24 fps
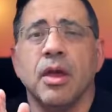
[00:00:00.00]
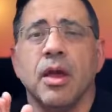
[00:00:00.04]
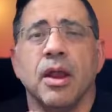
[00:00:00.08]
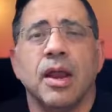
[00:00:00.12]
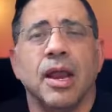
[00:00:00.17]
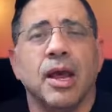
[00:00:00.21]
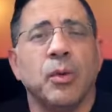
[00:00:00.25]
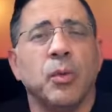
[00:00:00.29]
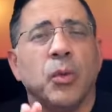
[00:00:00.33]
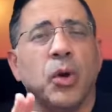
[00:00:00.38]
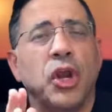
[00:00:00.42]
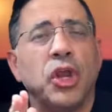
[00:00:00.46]

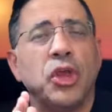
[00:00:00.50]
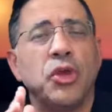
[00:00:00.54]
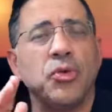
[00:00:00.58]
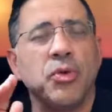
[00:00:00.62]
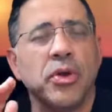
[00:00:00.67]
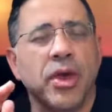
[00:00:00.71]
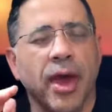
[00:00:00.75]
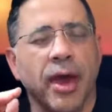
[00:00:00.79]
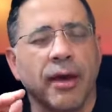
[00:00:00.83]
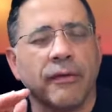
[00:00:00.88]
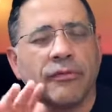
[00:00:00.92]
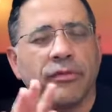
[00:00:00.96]
Now, what do you
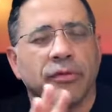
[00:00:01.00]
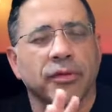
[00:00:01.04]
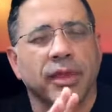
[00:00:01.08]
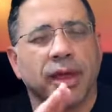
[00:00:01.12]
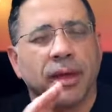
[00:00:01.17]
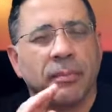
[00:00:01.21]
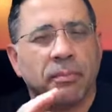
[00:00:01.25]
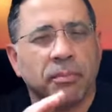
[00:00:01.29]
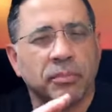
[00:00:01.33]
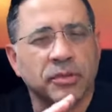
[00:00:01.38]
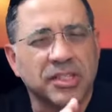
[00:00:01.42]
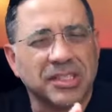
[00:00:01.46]
get for
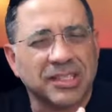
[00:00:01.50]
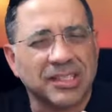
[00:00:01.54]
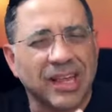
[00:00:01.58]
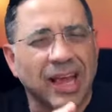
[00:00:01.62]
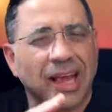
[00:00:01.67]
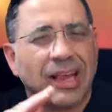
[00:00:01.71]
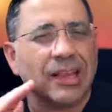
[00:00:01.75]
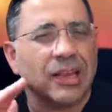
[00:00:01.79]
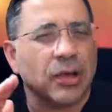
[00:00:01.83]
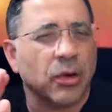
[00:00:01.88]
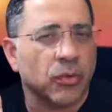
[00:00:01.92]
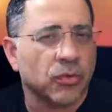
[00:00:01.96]
that
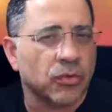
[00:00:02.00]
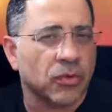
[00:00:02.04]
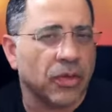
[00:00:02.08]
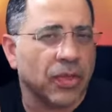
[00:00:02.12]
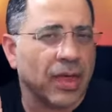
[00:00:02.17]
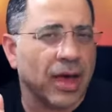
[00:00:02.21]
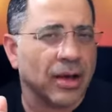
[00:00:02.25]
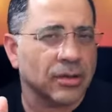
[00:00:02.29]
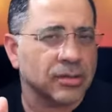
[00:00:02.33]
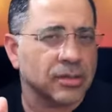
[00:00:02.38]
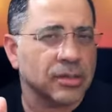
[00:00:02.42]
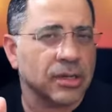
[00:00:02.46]
slightly over
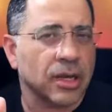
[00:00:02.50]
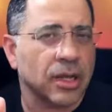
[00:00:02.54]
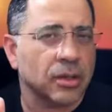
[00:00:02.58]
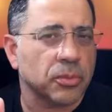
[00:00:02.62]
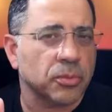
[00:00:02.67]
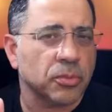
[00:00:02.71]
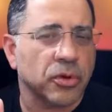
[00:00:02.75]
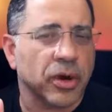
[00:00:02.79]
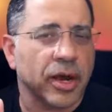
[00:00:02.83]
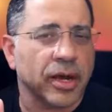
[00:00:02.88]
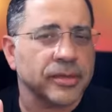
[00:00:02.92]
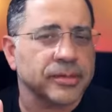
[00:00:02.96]
$1,000
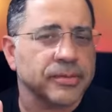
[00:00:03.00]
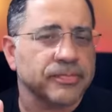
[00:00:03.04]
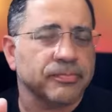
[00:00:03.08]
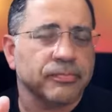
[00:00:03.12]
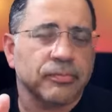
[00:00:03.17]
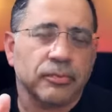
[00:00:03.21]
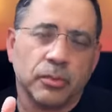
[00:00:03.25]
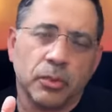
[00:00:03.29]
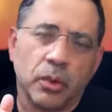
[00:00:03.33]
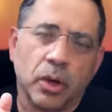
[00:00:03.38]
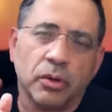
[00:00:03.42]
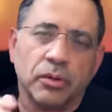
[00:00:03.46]
price?
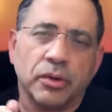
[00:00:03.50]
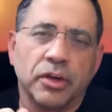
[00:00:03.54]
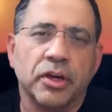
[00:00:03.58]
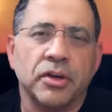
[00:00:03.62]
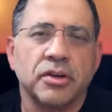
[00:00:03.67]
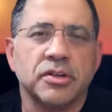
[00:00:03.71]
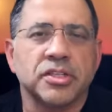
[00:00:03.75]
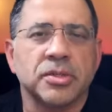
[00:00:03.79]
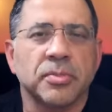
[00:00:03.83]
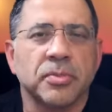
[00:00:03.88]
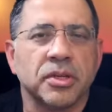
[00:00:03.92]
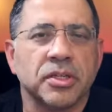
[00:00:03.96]
Well,
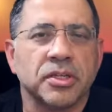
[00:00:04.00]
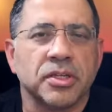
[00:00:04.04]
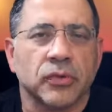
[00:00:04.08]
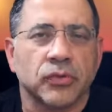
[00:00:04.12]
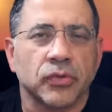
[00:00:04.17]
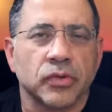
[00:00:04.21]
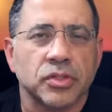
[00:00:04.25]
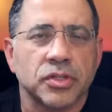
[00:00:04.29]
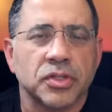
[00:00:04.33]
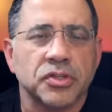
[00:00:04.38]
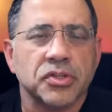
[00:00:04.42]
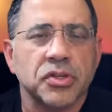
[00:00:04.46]
here's some of the
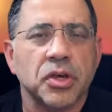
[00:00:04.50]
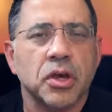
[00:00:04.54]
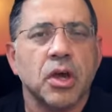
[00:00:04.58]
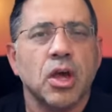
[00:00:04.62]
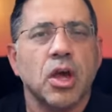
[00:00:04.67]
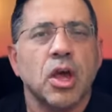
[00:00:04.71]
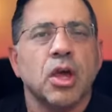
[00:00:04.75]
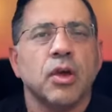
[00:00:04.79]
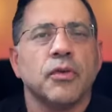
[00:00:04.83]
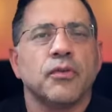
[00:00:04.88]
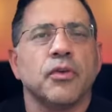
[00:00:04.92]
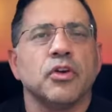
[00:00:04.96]
differences.
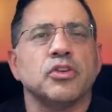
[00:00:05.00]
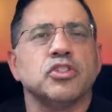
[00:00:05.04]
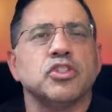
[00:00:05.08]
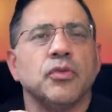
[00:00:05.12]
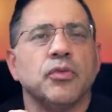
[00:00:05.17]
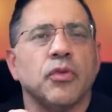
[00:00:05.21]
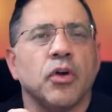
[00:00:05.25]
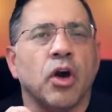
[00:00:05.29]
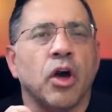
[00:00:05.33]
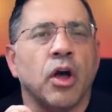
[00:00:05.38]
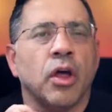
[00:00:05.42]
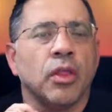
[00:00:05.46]
First of
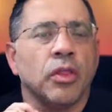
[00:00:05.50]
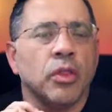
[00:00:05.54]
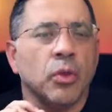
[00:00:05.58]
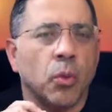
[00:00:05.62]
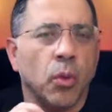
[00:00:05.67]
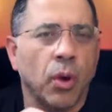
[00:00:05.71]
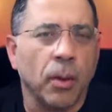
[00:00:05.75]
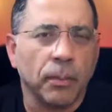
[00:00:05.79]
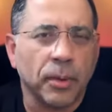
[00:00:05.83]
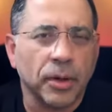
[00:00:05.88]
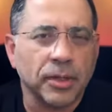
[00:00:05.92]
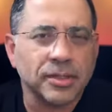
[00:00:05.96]
all, the
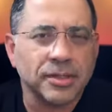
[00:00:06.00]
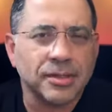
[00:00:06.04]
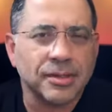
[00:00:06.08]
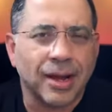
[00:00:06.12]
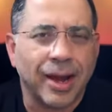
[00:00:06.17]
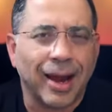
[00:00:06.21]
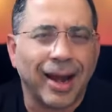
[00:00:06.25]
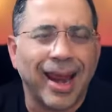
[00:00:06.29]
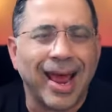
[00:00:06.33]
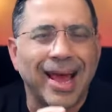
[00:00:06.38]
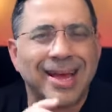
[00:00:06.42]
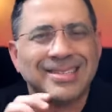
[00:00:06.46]
OnePlus
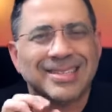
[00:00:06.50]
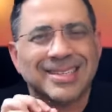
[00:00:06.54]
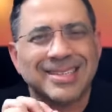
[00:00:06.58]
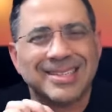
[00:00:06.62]
9 has a